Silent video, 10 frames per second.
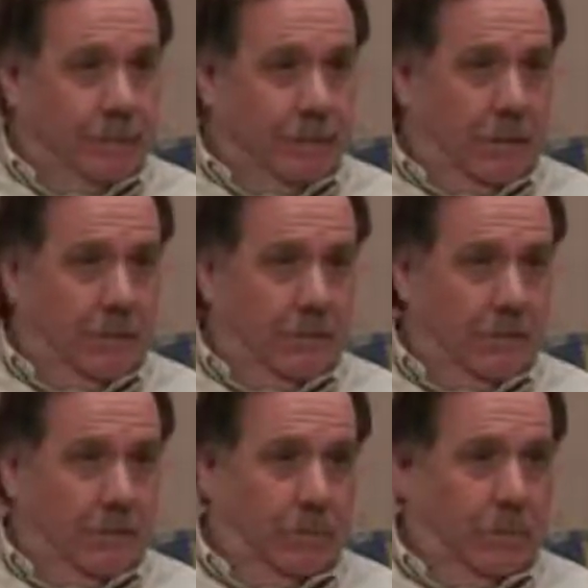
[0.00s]
you know,
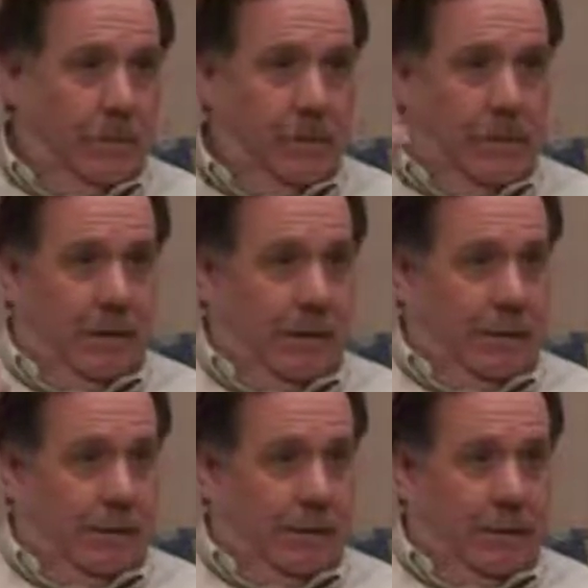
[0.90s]
with it and
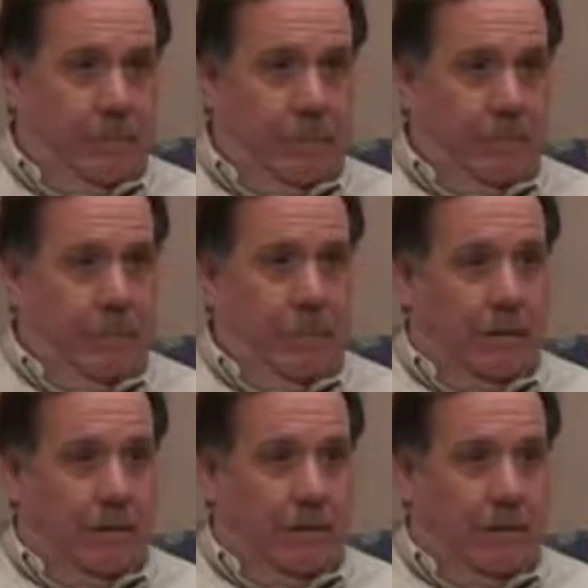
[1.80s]
allow it to be
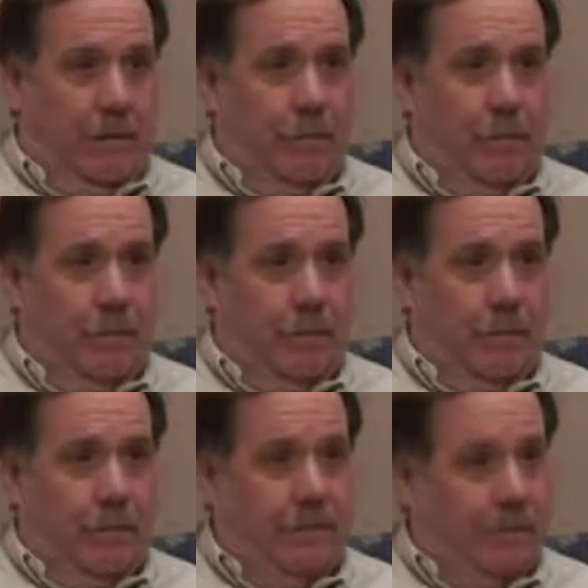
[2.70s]
totally destroyed
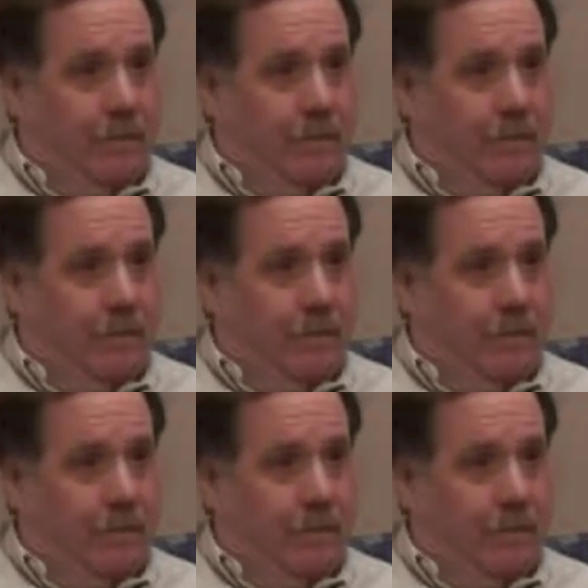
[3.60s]
just mm-hmm.